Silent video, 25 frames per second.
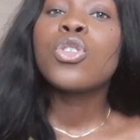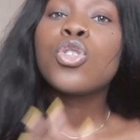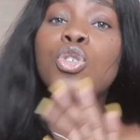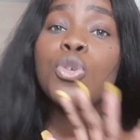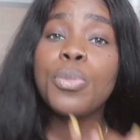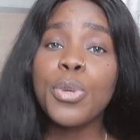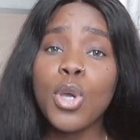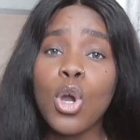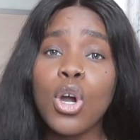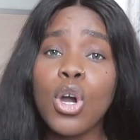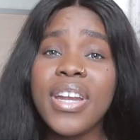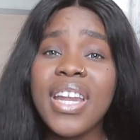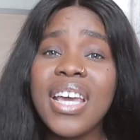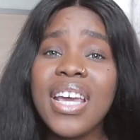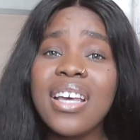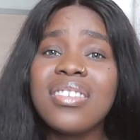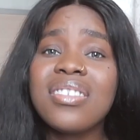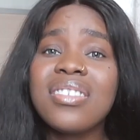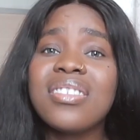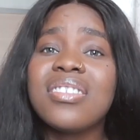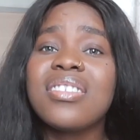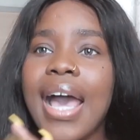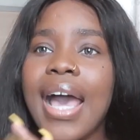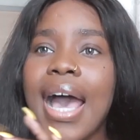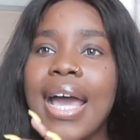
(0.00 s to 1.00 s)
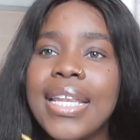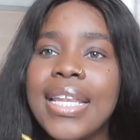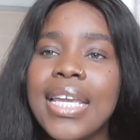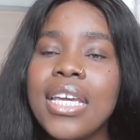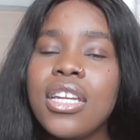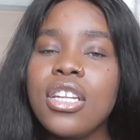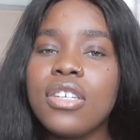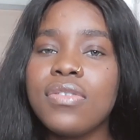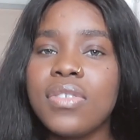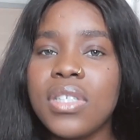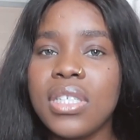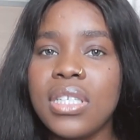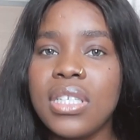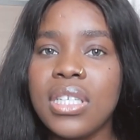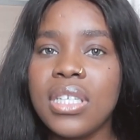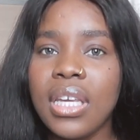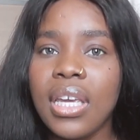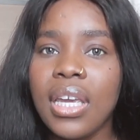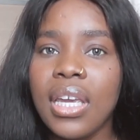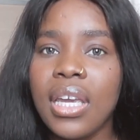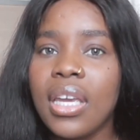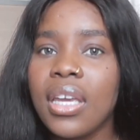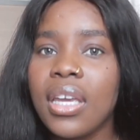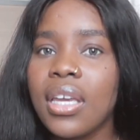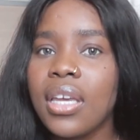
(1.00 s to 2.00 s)
To be honest, at the end of the
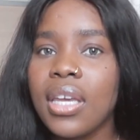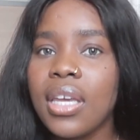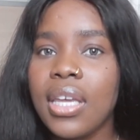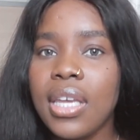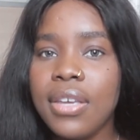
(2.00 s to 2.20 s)
day,